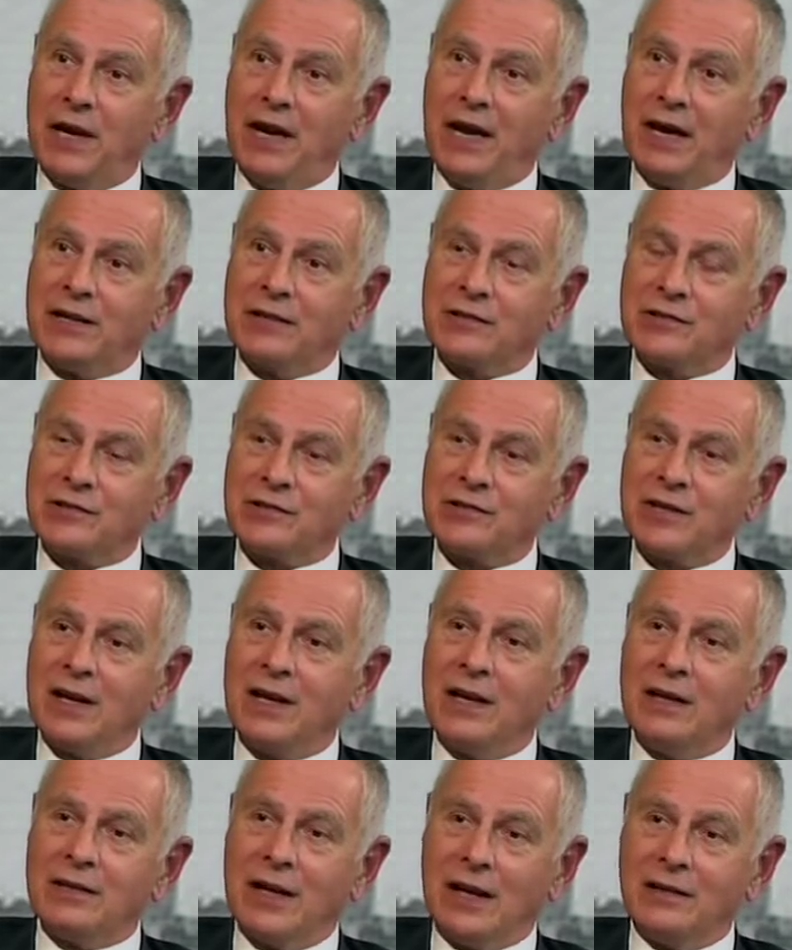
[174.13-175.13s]
get,
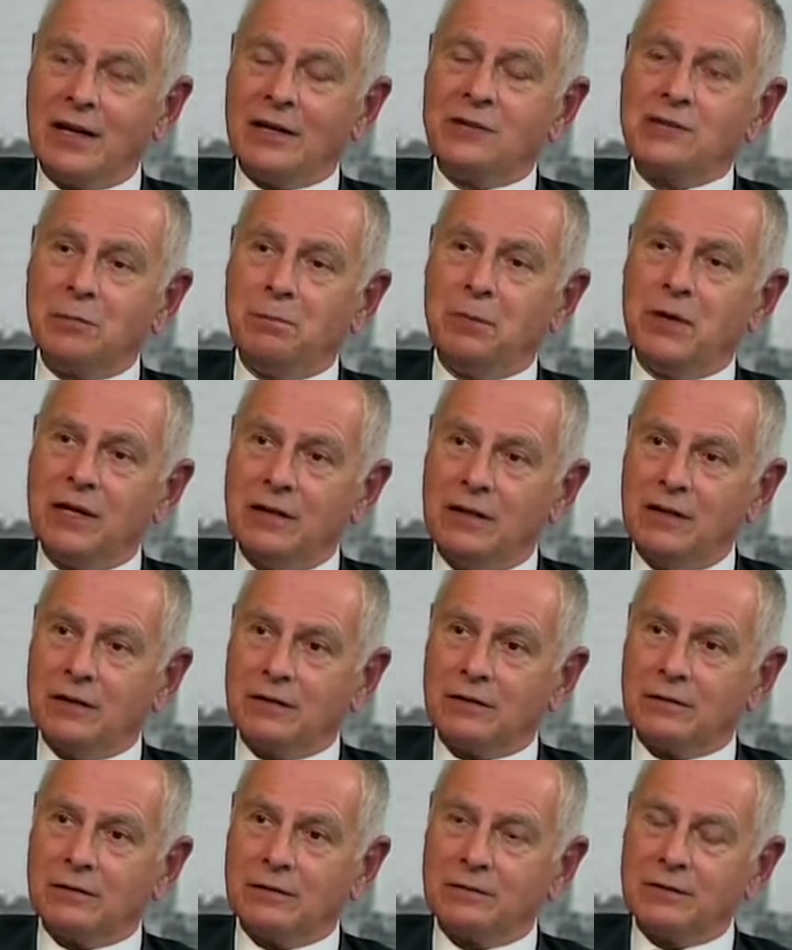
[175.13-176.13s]
that's a big
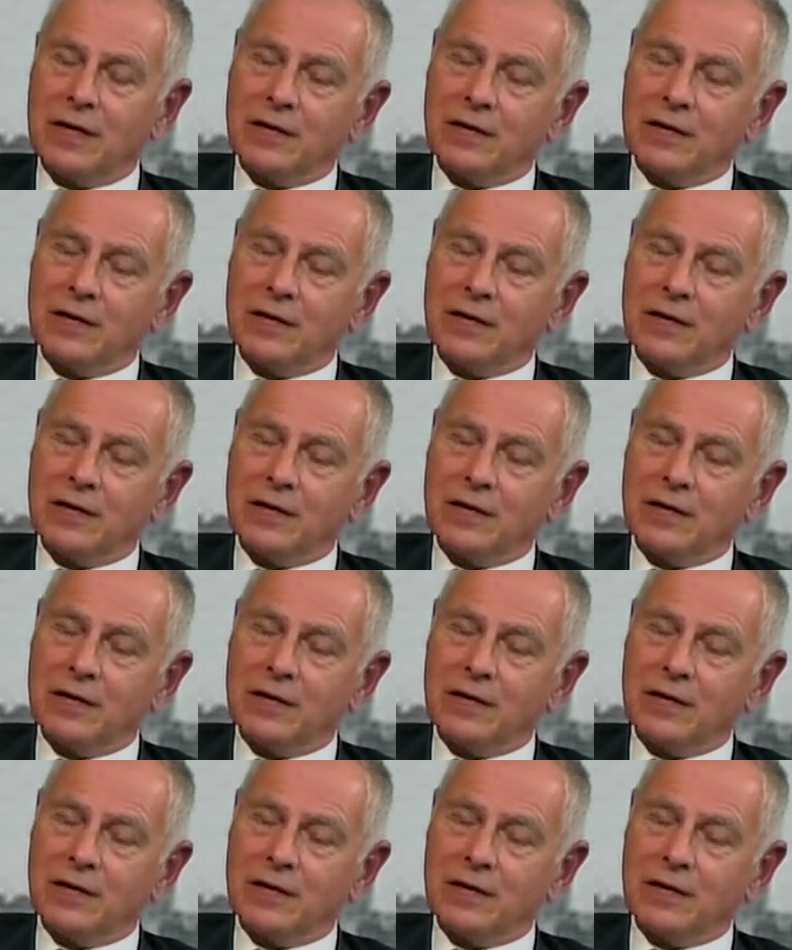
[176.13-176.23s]
deal.